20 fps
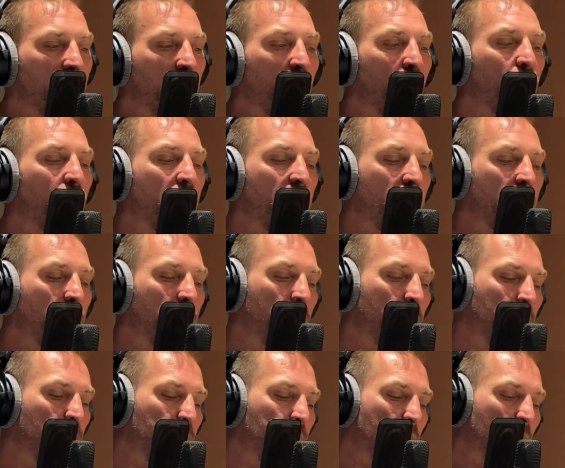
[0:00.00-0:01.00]
The only
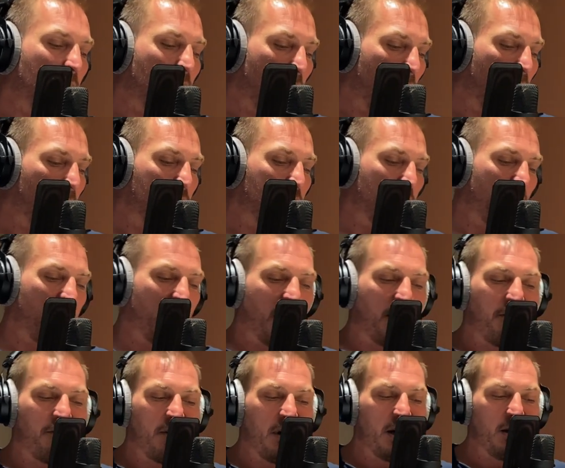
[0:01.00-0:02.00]
downside I
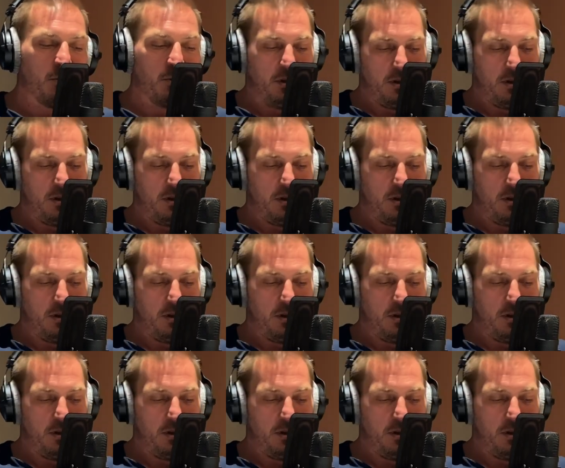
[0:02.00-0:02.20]
find